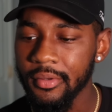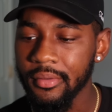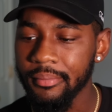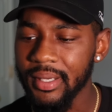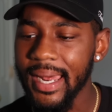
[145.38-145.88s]

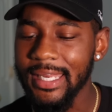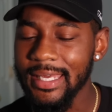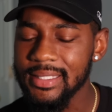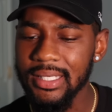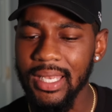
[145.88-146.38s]
but I
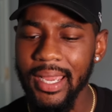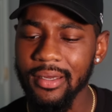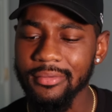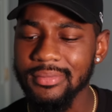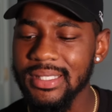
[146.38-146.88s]
did see like
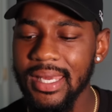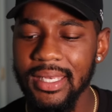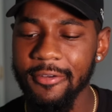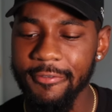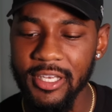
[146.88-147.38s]
a 10
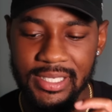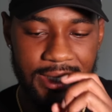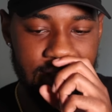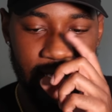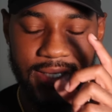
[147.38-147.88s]
to 15
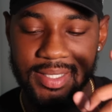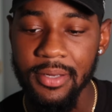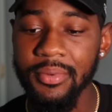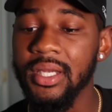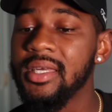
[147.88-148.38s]
second
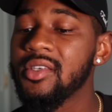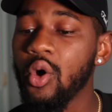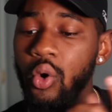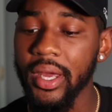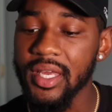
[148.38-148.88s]
snippet of this
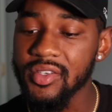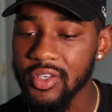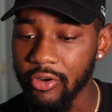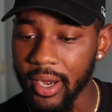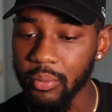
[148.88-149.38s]
on
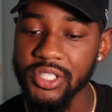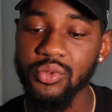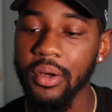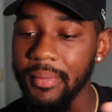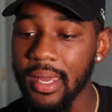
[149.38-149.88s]
Instagram, which is
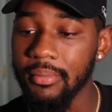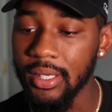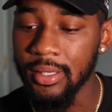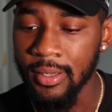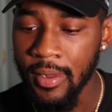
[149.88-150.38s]
what made
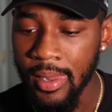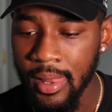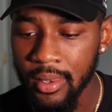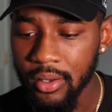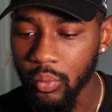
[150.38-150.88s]
me
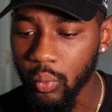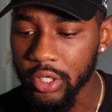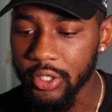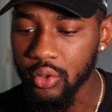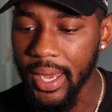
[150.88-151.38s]
want to
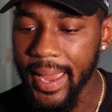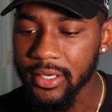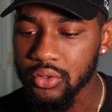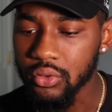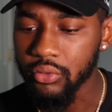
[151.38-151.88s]
do the
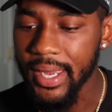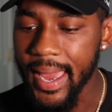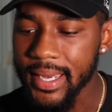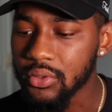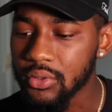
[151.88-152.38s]
actual
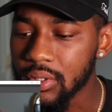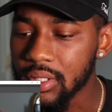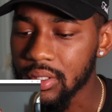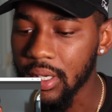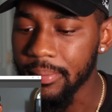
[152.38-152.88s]
reaction to it.
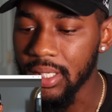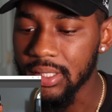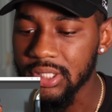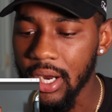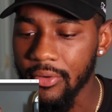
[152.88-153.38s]
So let me get
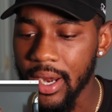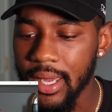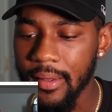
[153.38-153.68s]
y'all right,